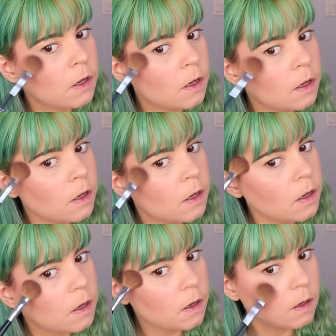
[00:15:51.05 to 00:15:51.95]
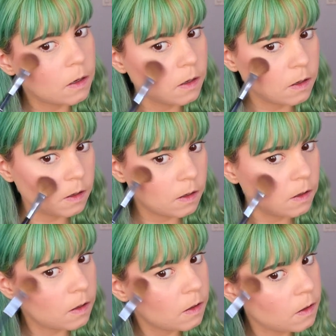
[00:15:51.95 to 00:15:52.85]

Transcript: (no one is talking)